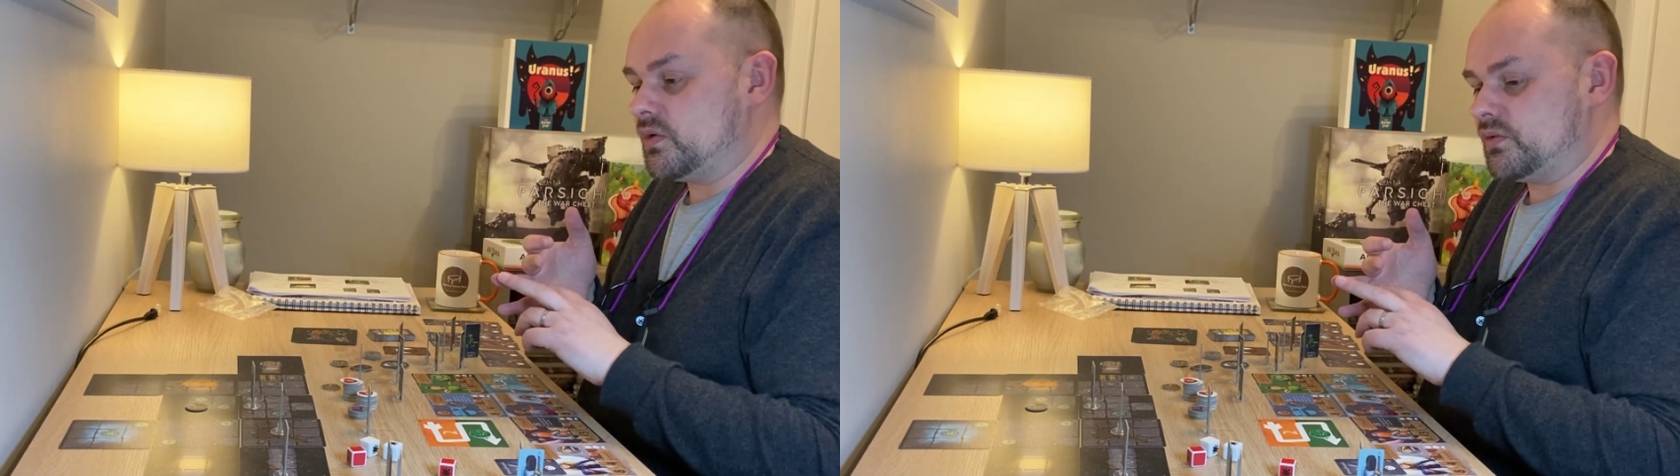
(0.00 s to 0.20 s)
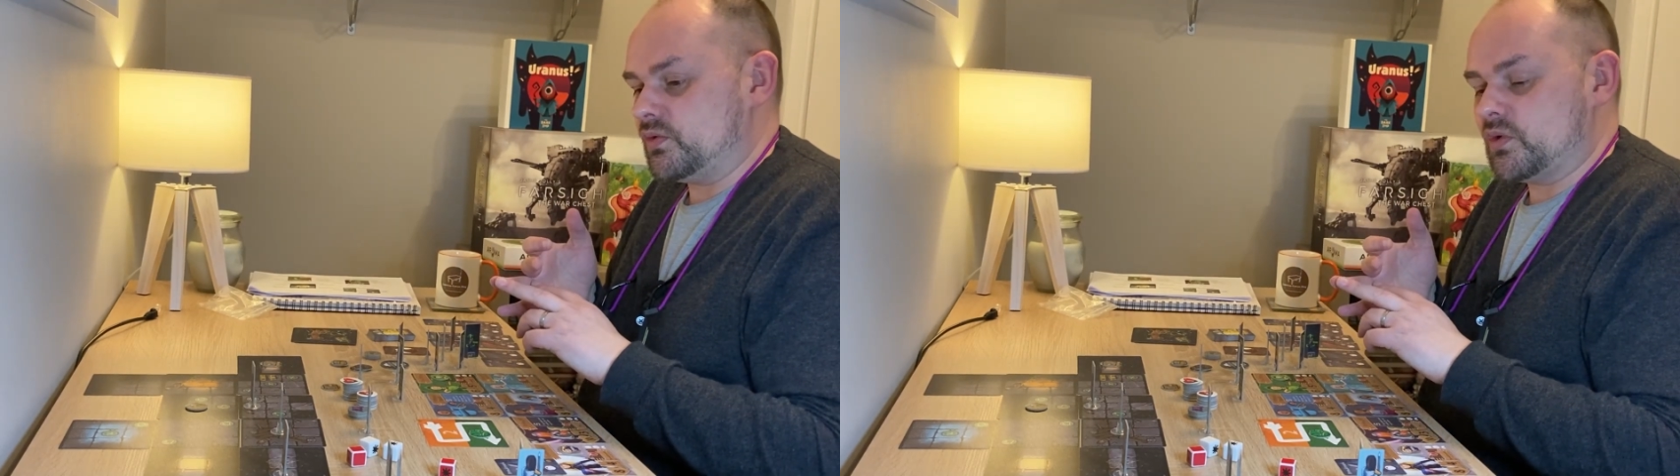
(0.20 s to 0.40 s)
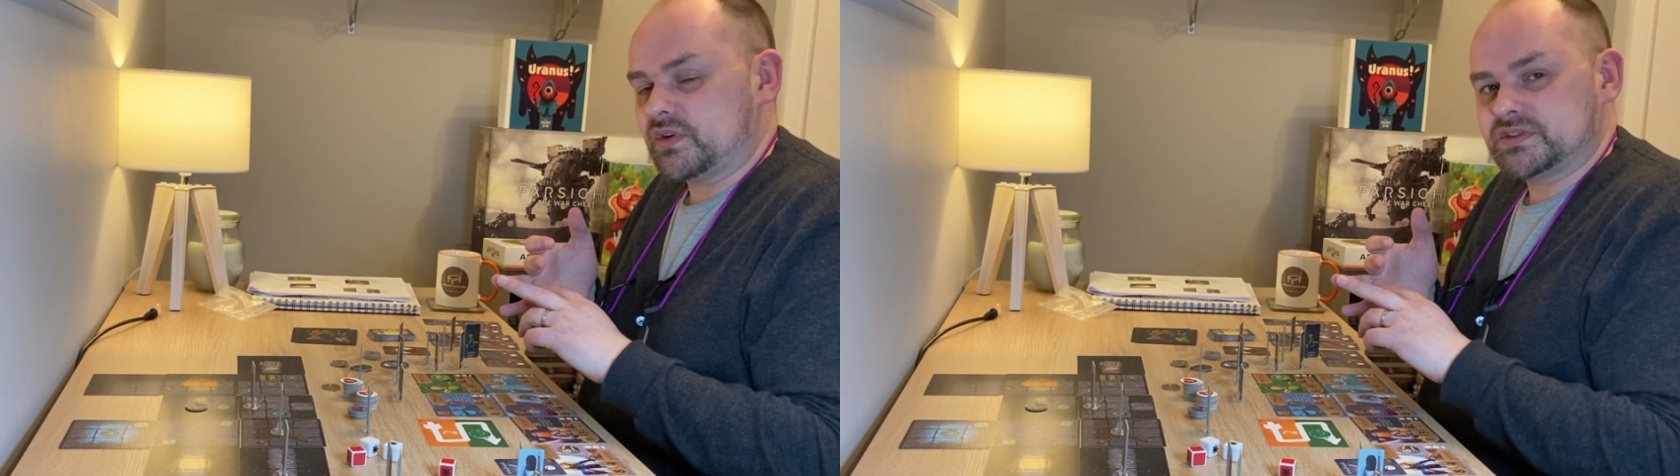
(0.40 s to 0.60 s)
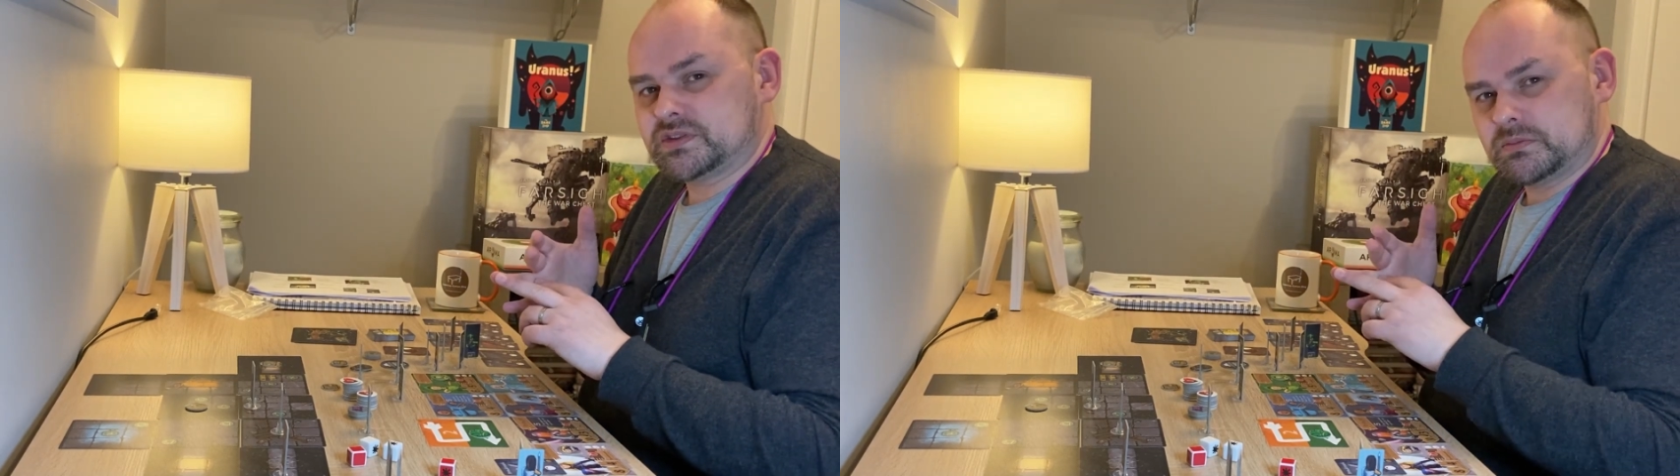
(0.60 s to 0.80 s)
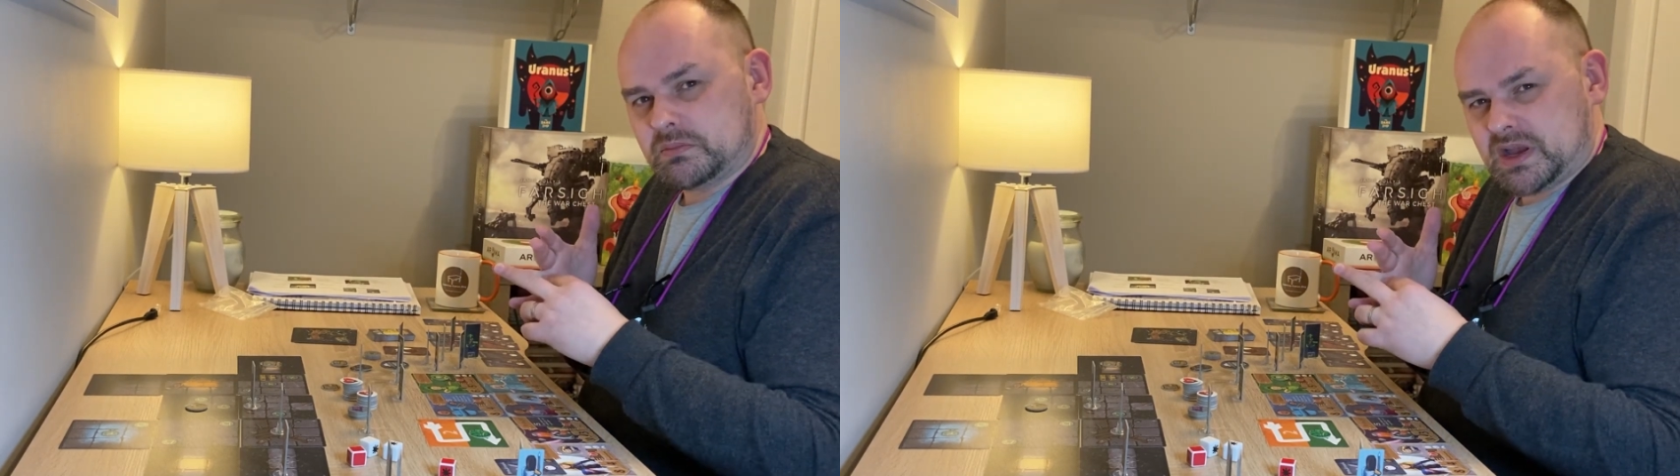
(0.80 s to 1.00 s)
nor is
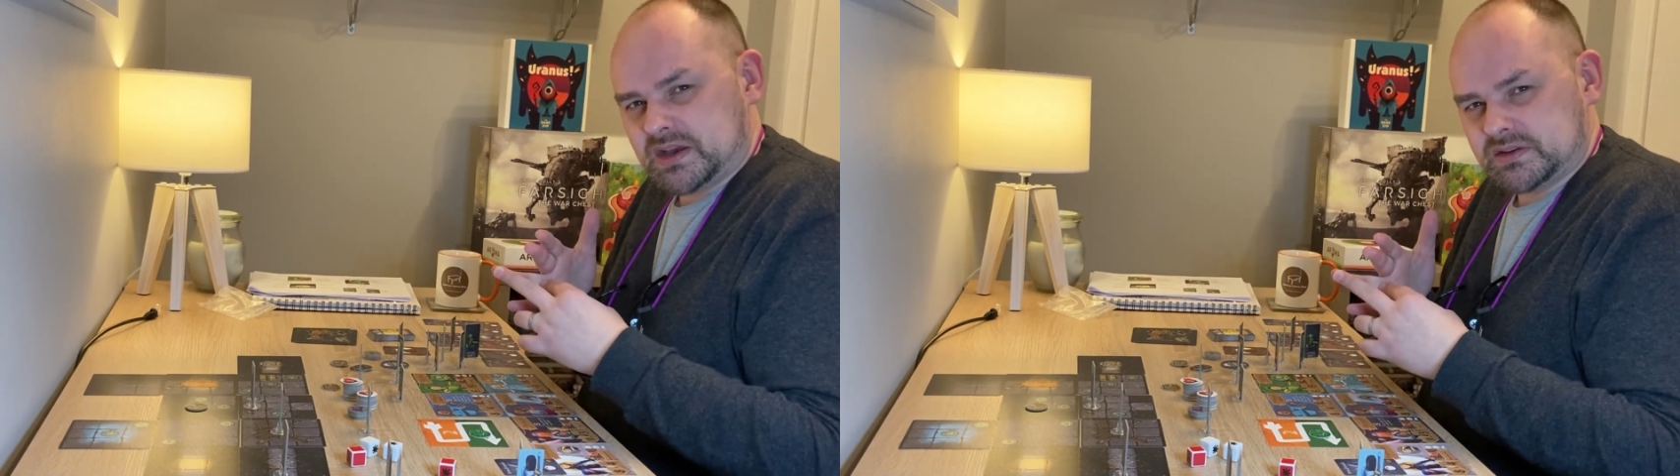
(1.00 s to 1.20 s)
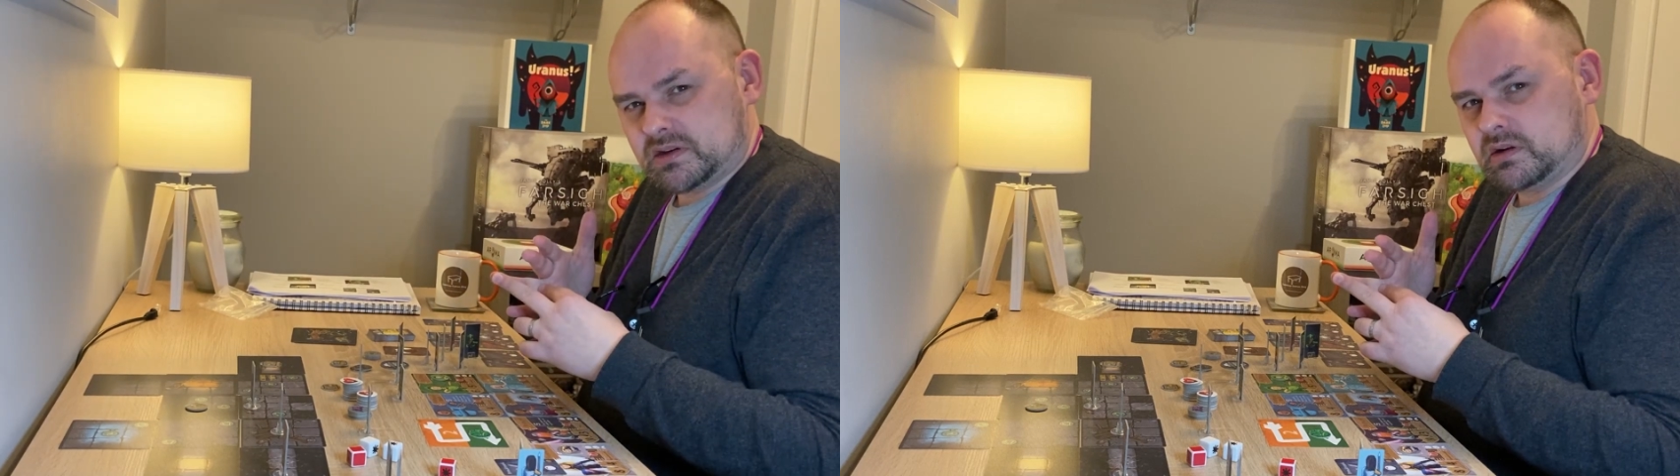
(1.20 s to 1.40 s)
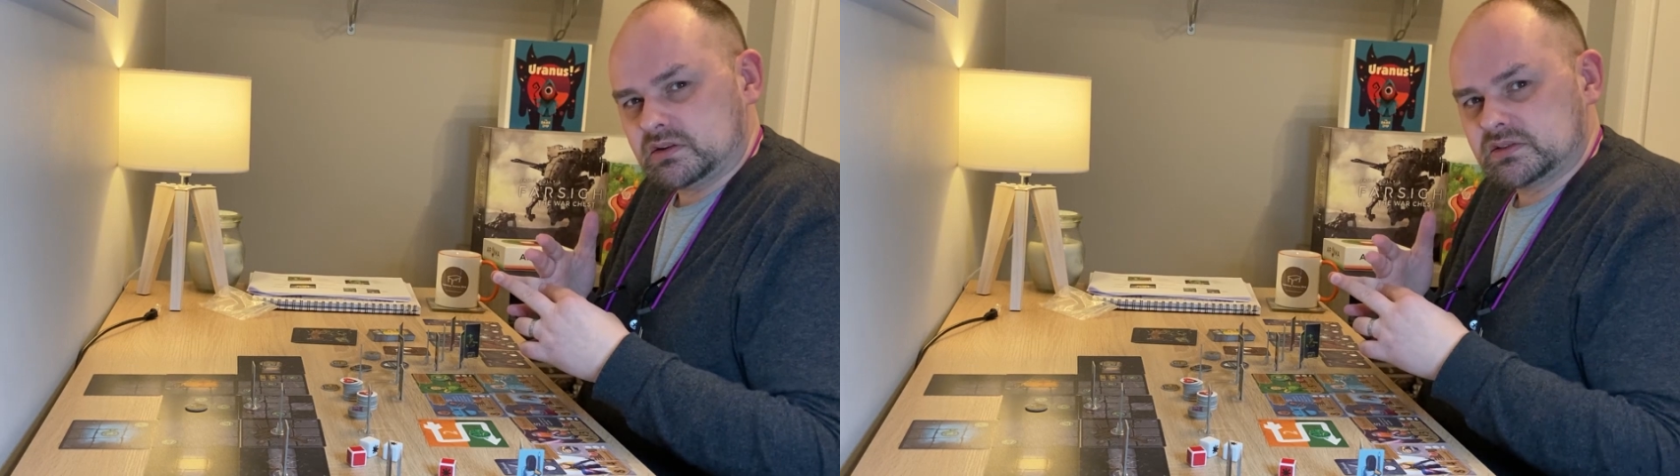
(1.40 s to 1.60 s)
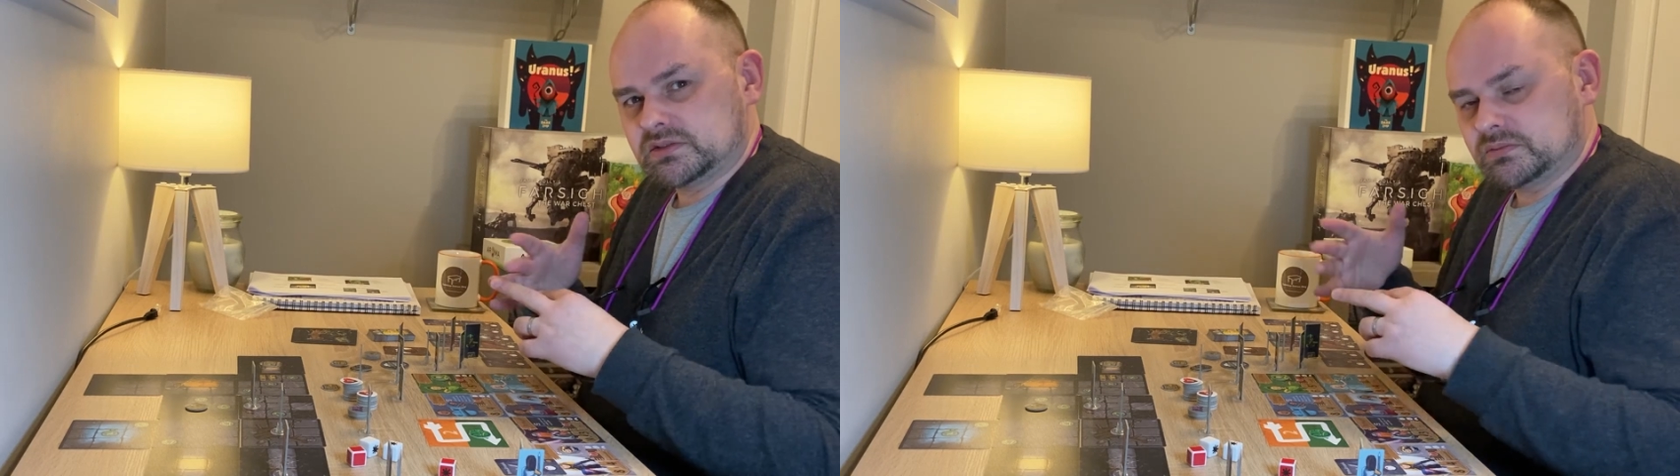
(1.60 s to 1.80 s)
it bad art,